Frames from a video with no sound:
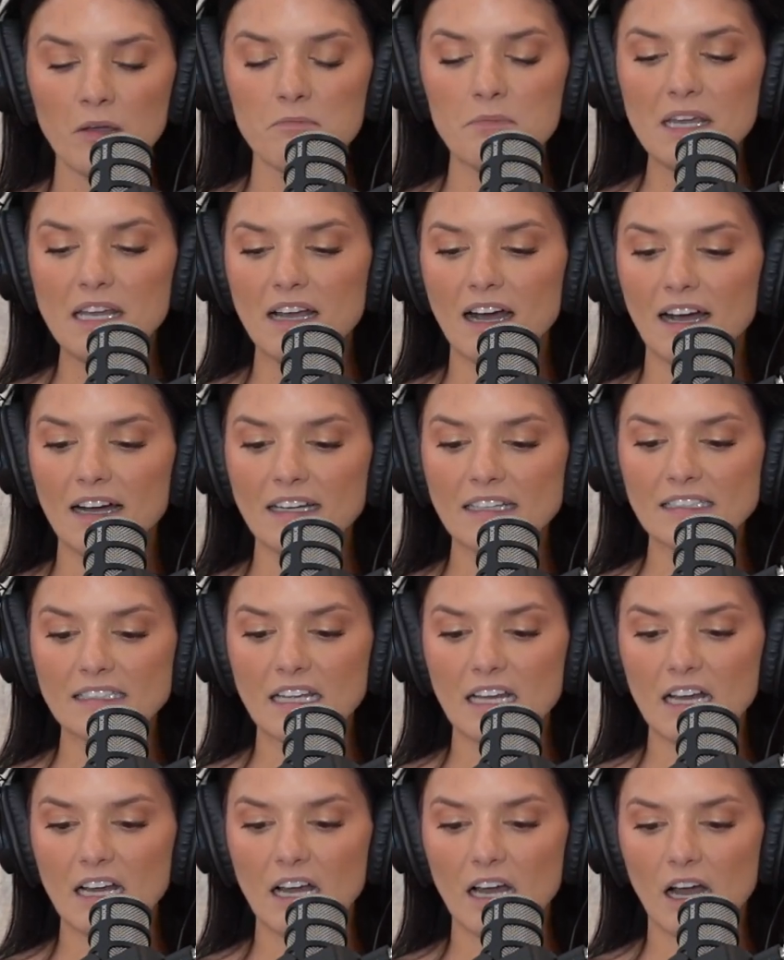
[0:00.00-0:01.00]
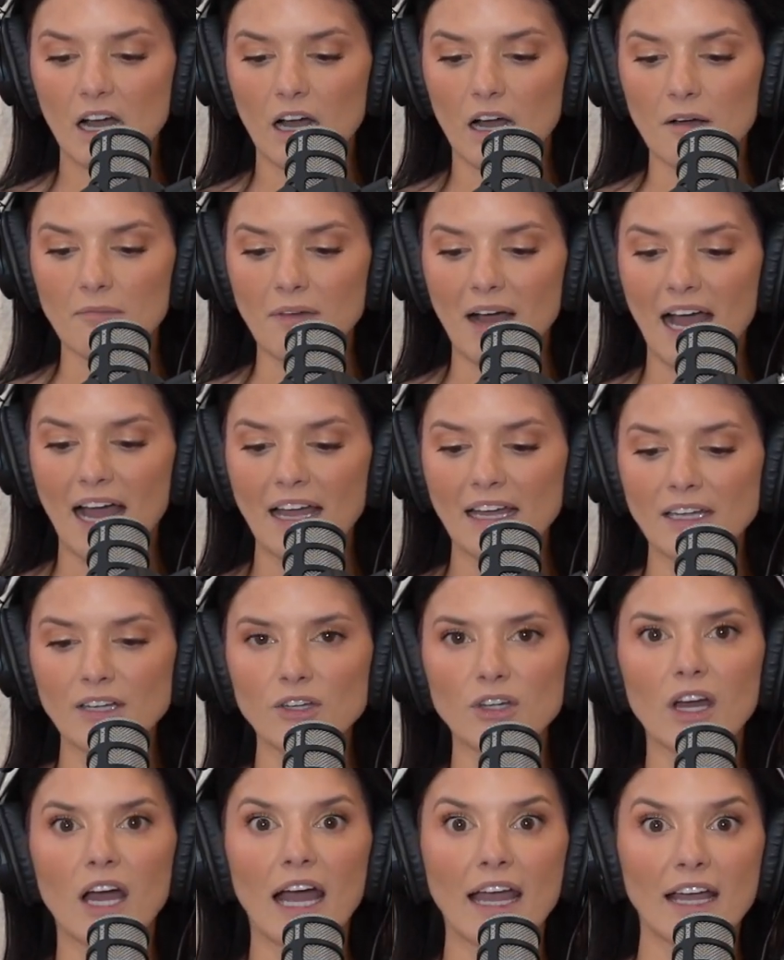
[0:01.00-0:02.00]
because
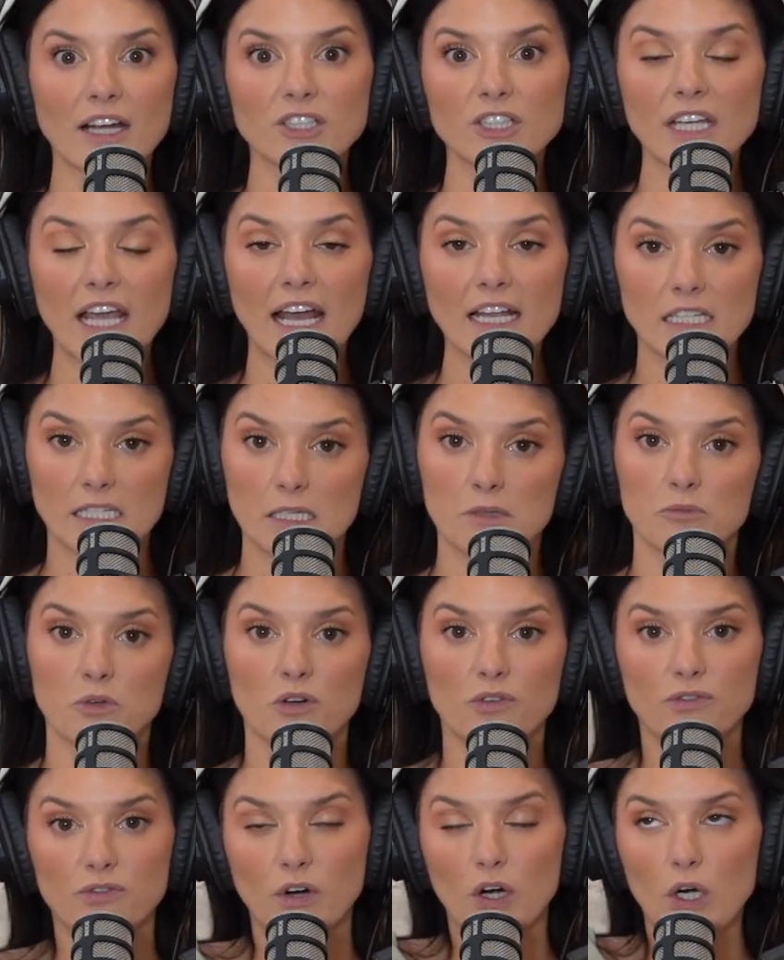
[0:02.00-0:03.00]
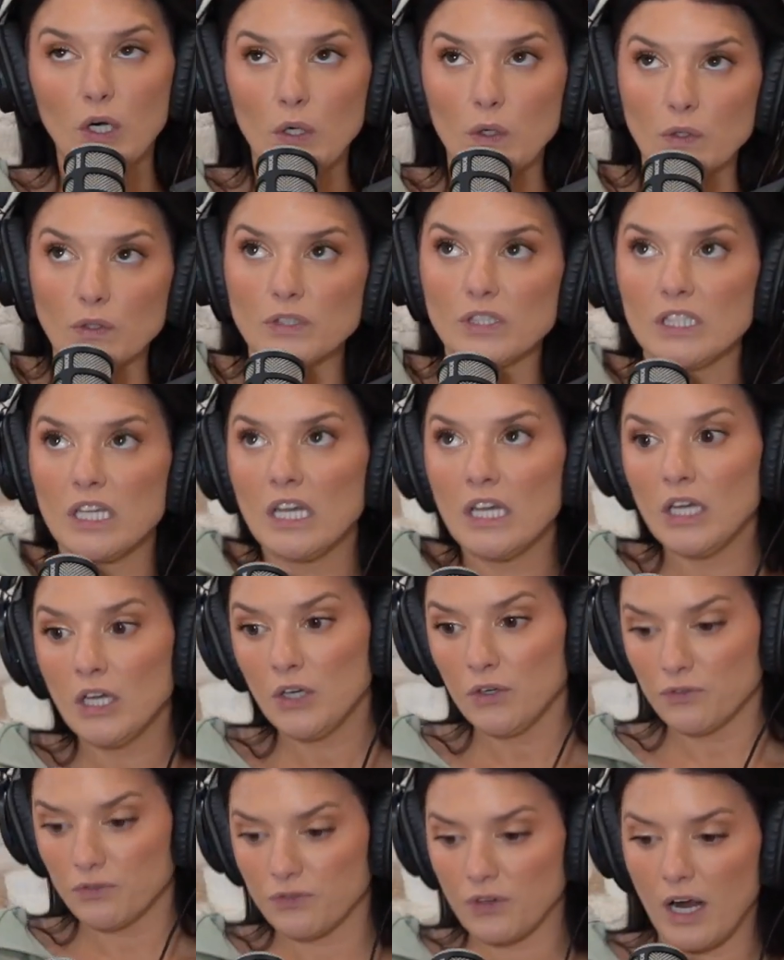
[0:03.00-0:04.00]
I actually had some referrals
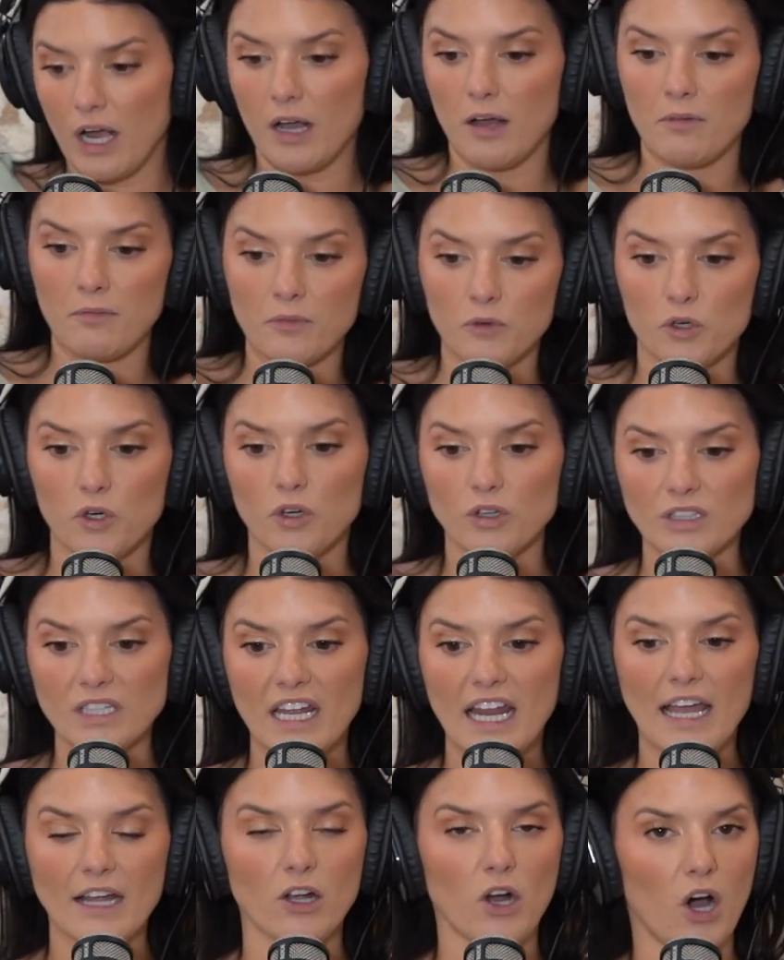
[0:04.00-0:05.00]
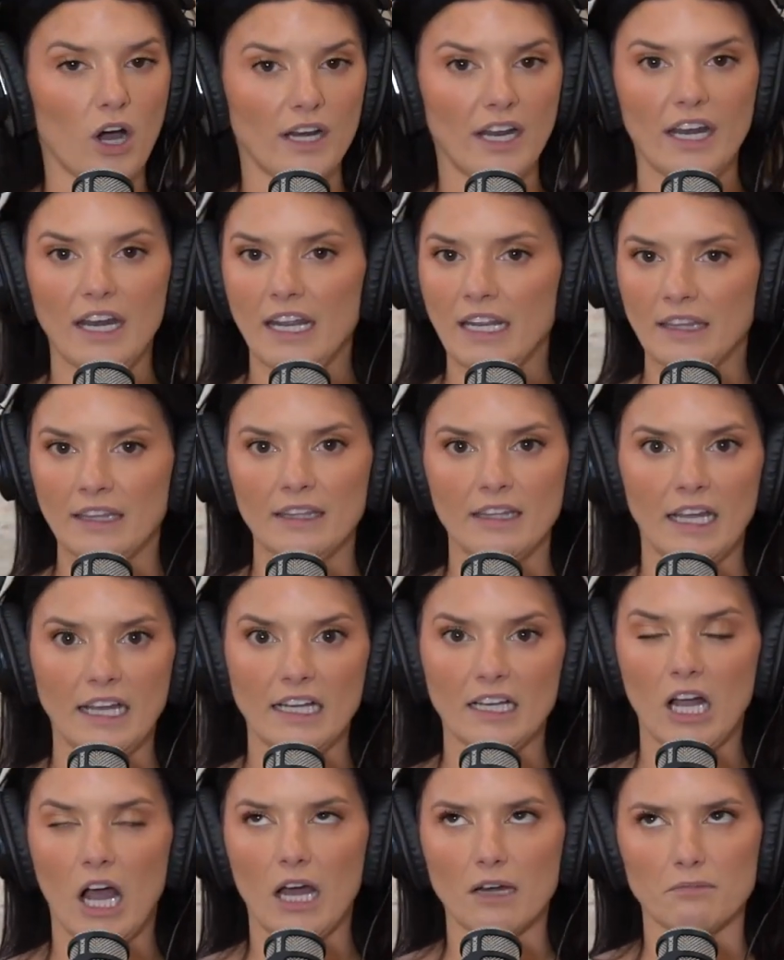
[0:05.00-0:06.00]
from girls that had gone in and
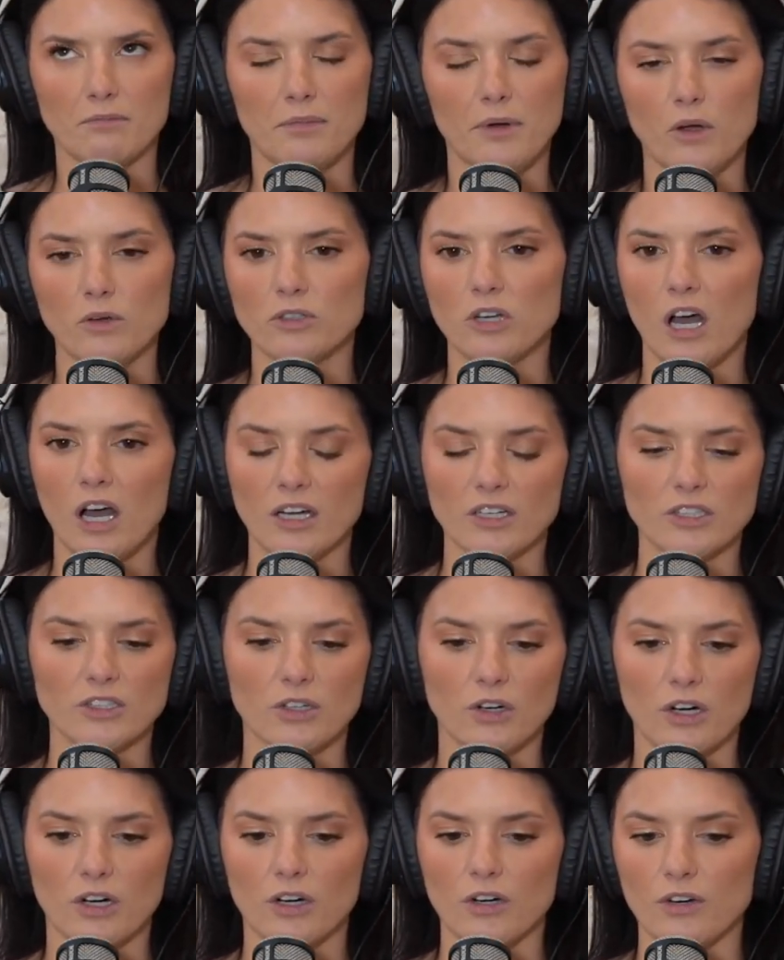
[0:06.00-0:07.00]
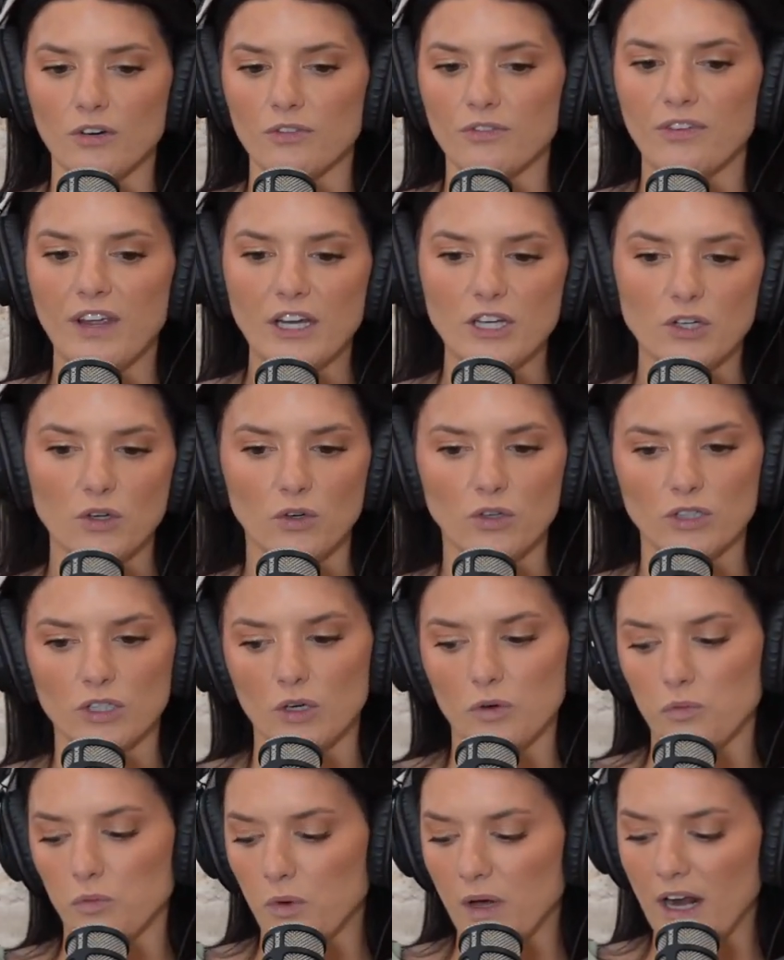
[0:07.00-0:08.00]
like gotten Botox or facials
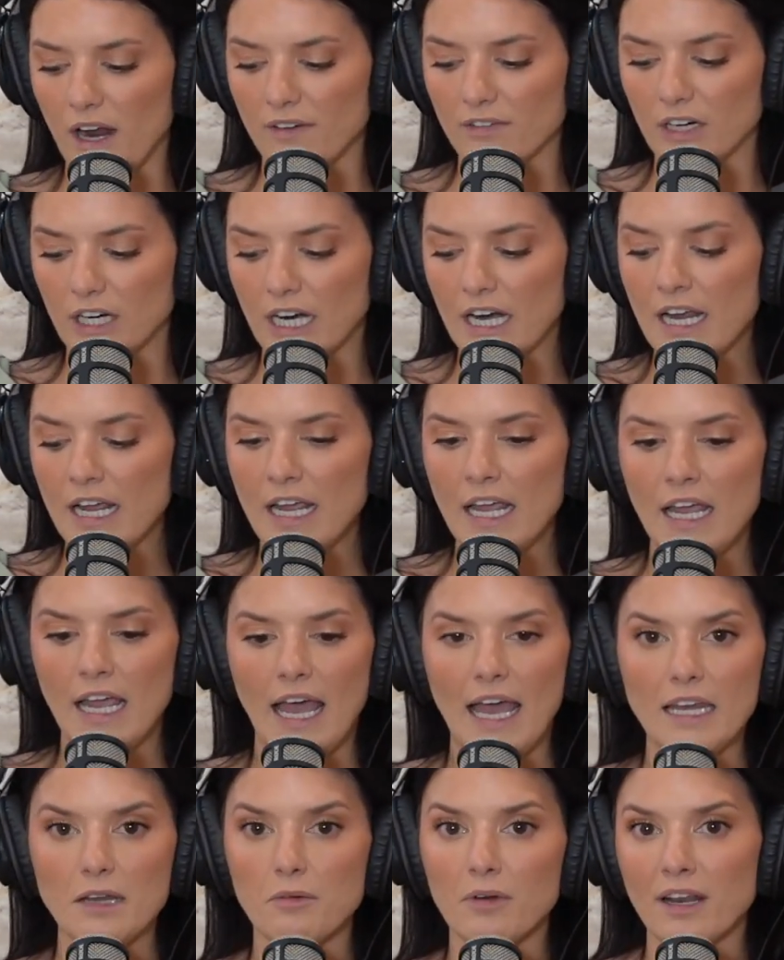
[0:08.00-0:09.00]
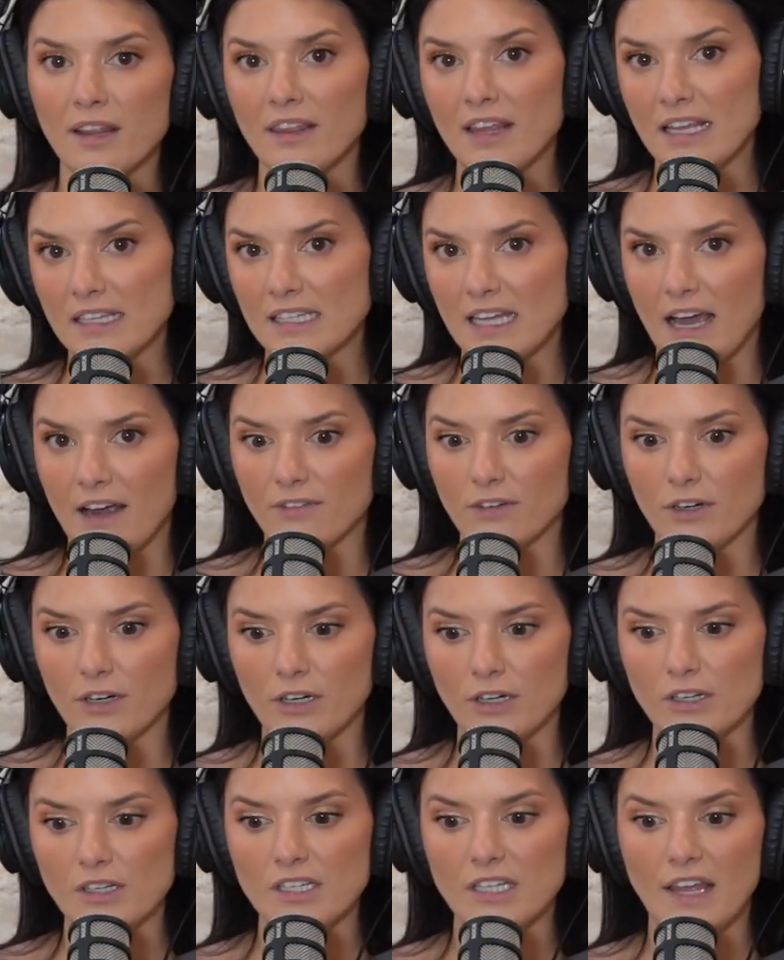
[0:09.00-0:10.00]
or whatever. Anyone that's
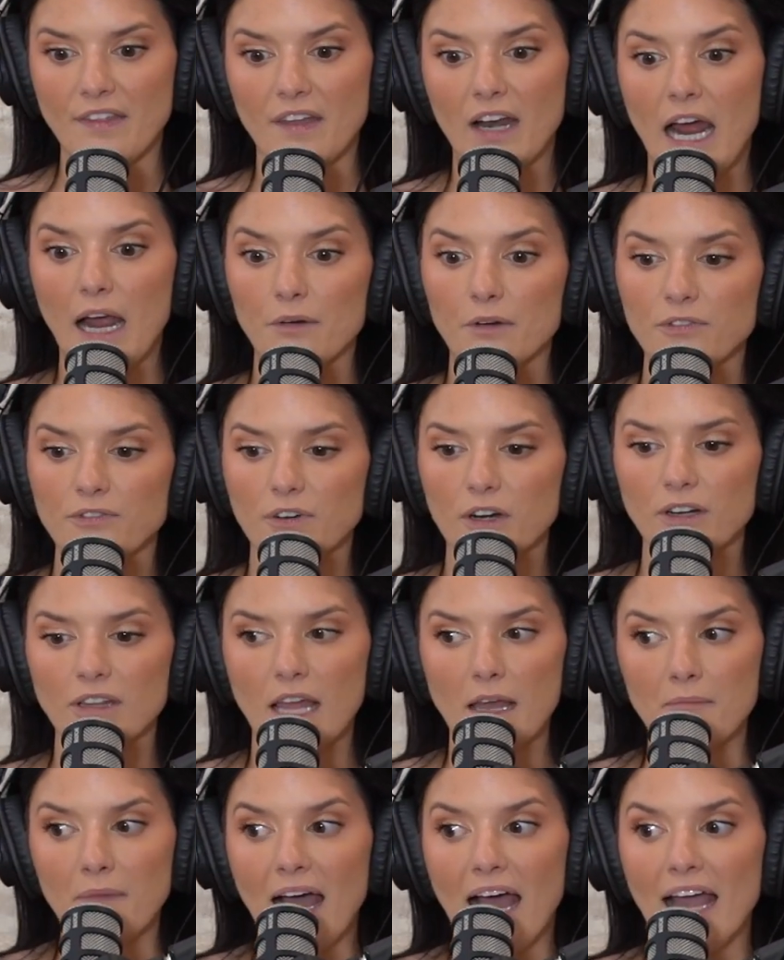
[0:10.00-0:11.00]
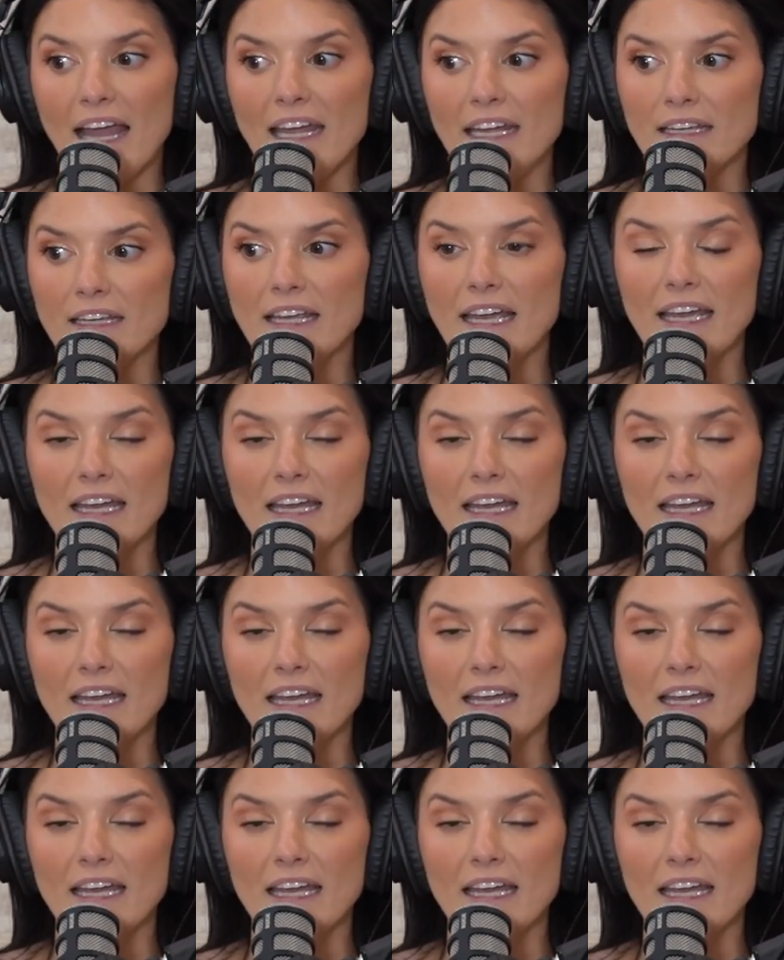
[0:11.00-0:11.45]
ever said that I referred them, I